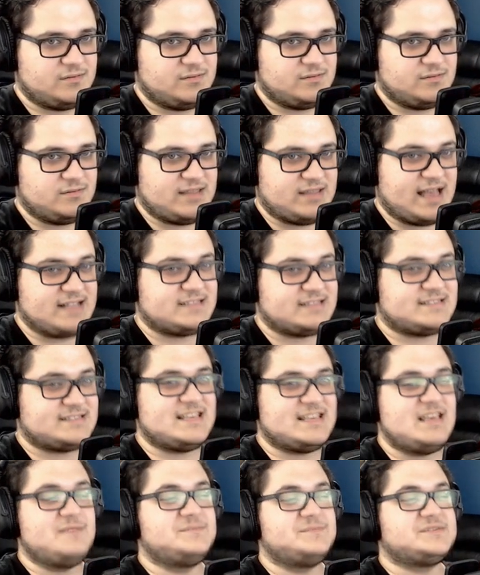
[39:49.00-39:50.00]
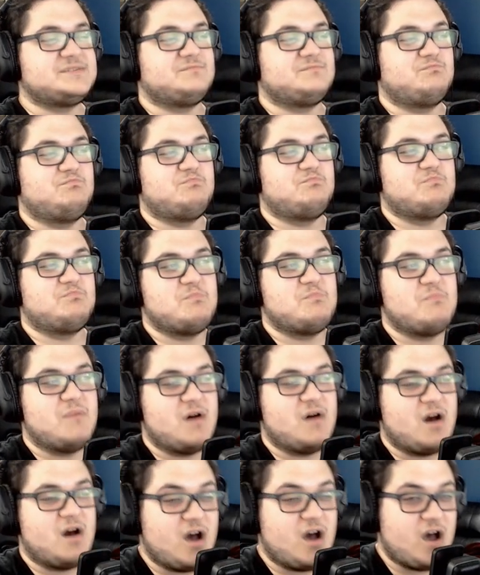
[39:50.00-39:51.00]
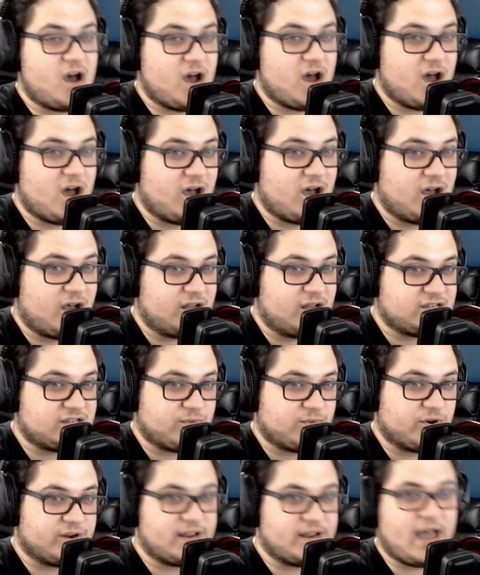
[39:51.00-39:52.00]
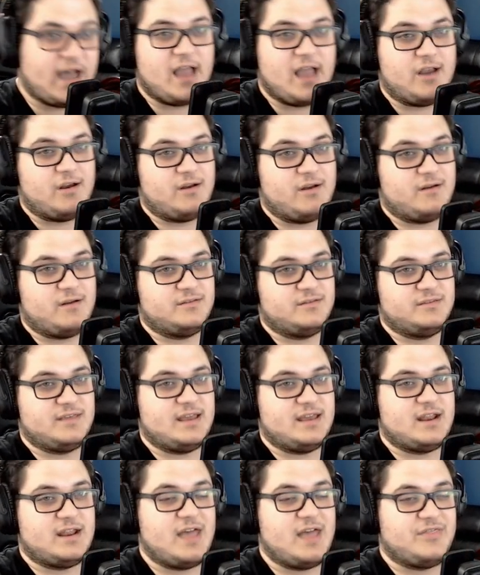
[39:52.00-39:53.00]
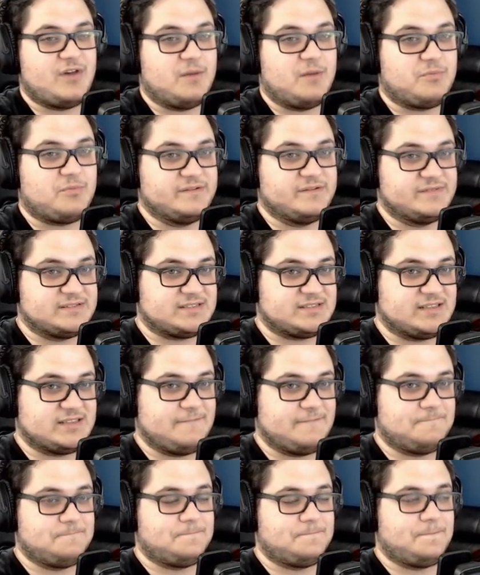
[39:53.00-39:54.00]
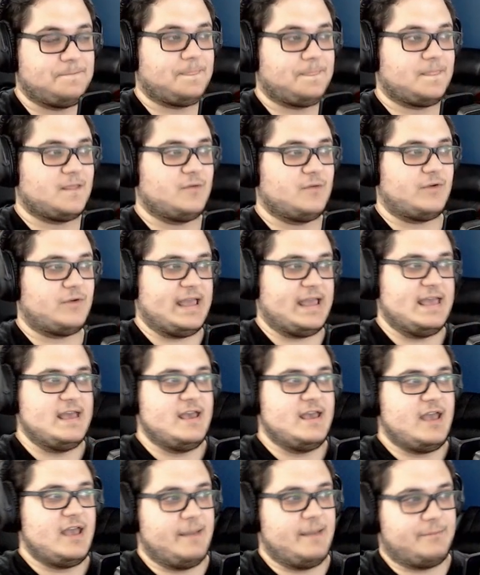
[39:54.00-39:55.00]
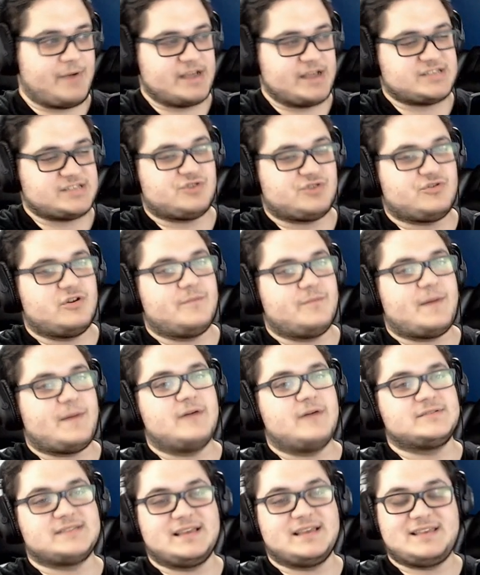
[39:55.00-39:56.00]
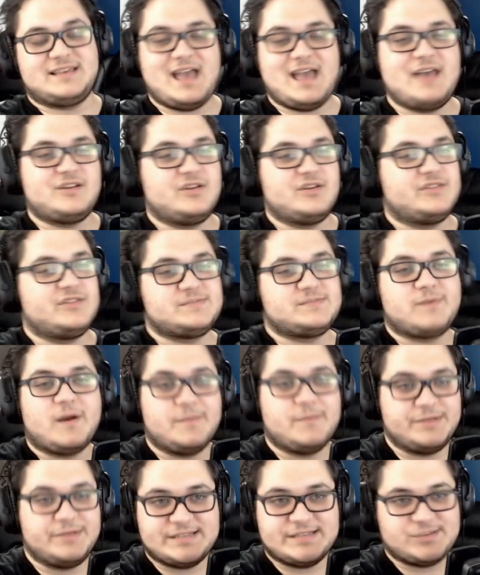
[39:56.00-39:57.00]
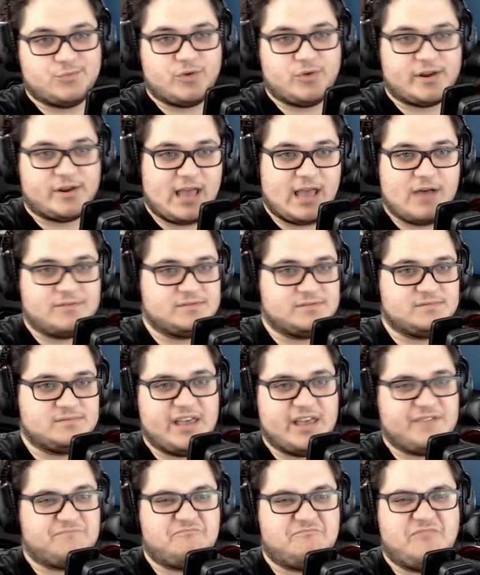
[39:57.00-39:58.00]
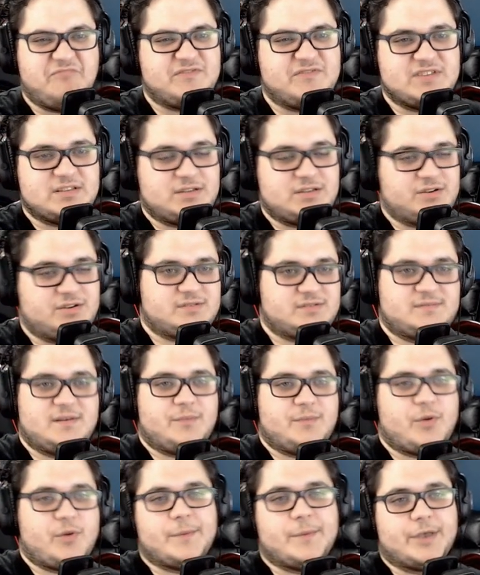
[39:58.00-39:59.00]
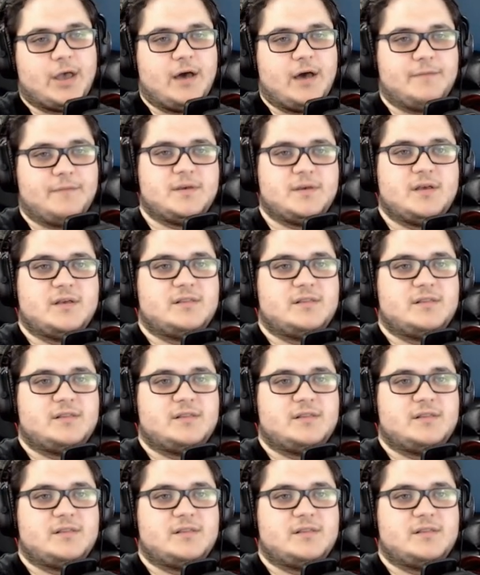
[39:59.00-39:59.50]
That seems much more dire than I thought previously, right? Embracer Group, I was like, yeah, no, this probably doesn't work out in like 15 years. They're probably gone.